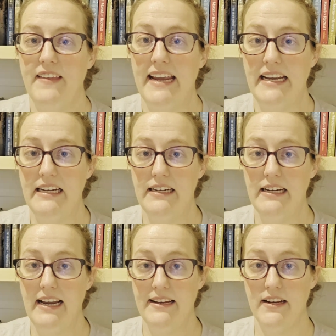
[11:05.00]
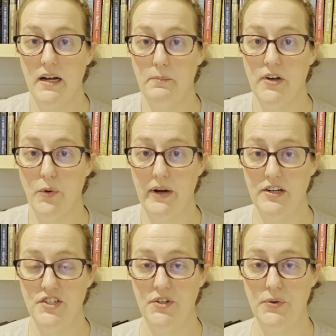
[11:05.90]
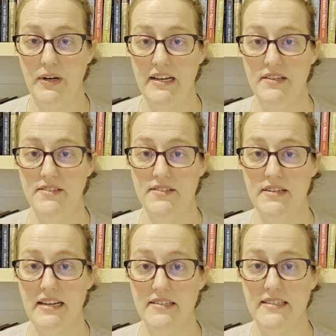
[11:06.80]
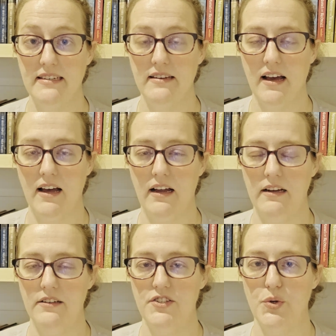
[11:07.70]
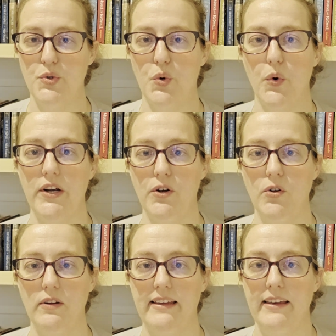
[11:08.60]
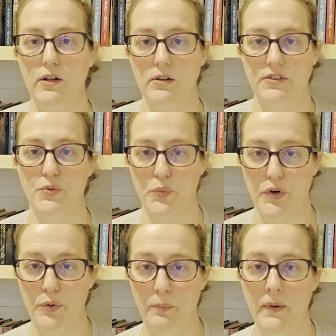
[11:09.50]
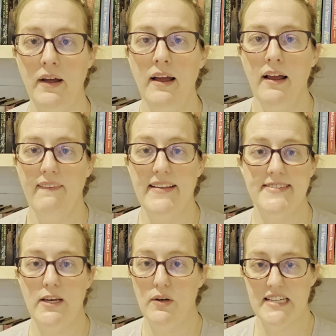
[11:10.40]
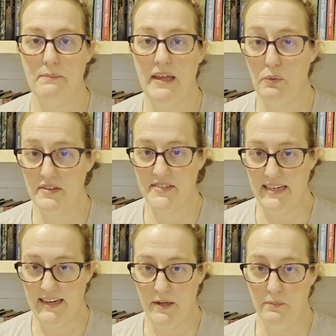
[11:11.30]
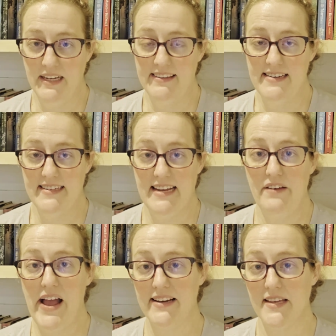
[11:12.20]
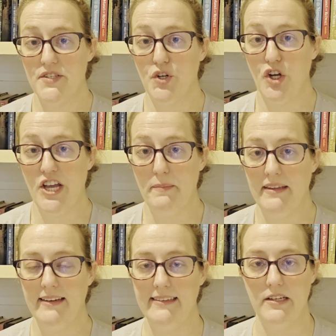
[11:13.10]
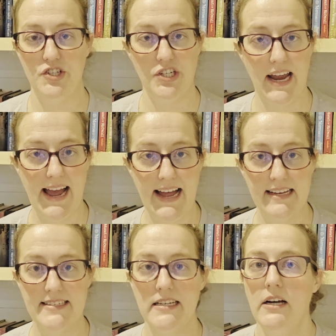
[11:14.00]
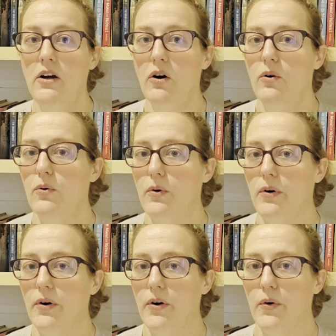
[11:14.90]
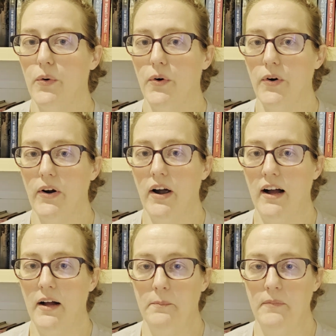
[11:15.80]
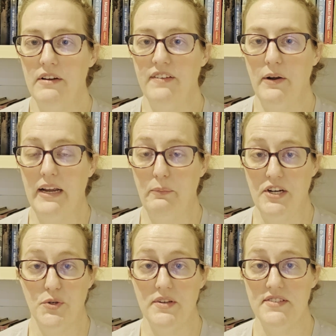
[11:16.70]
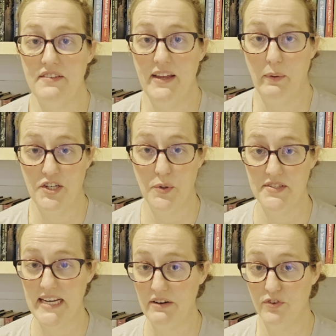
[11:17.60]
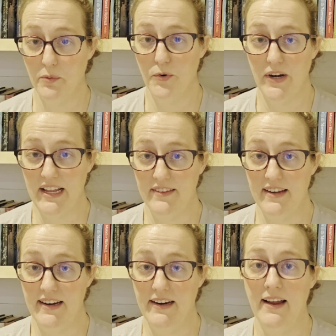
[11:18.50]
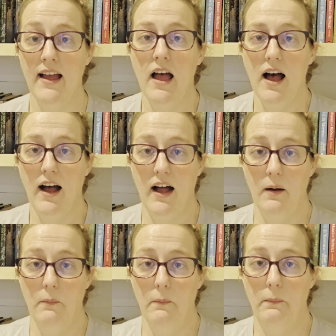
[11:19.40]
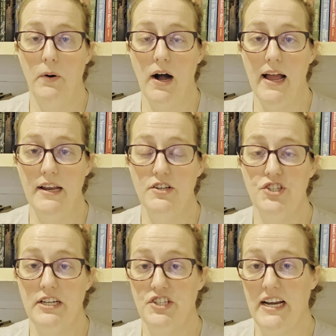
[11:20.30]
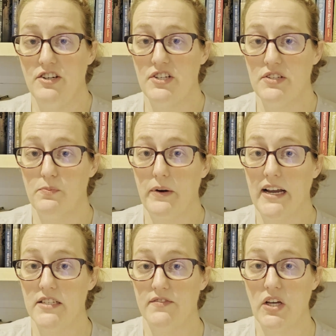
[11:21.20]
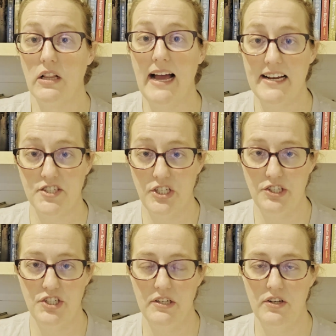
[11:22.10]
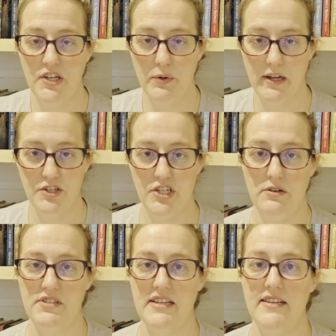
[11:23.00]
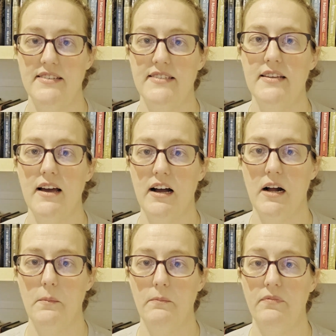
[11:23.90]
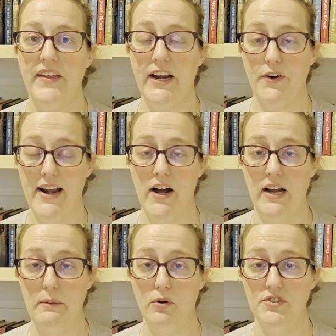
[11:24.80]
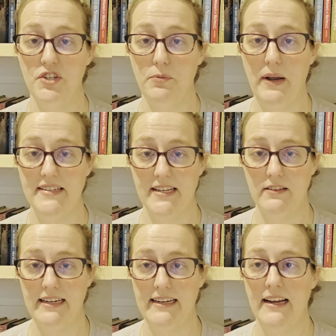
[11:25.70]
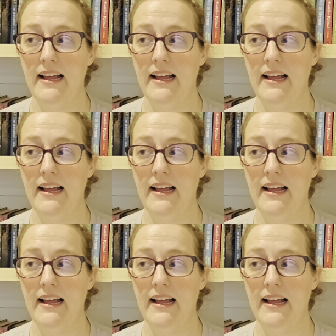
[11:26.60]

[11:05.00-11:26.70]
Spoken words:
they ended up going to his tutorial guild room. That's the only time they would see him. Like, they didn't have access to him in like the chat, or if they went to a safe room or anything. But she changes because of the class Donut chooses. They are now able to basically,